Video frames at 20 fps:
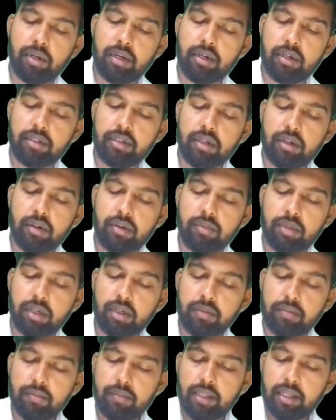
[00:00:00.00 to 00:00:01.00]
result of the
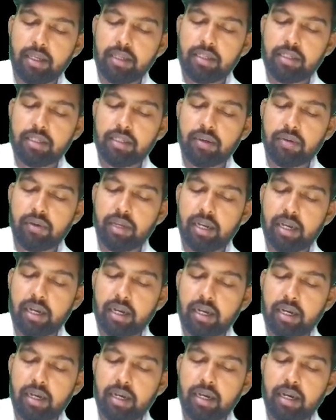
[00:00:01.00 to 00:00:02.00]
severe
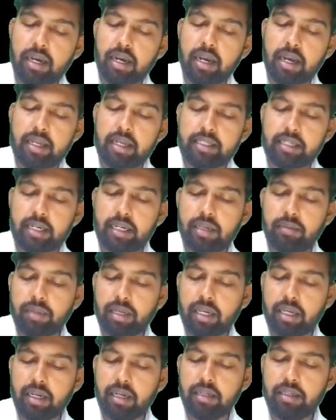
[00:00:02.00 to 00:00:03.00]

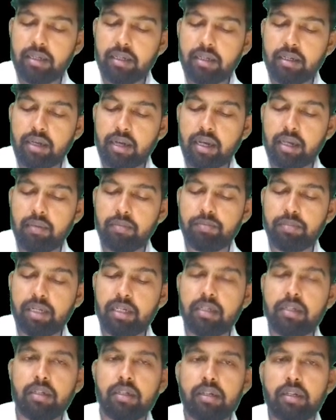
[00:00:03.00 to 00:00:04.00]
acidemia and the
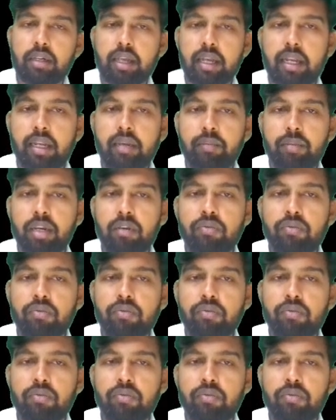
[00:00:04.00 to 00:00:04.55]
hyperkalemia,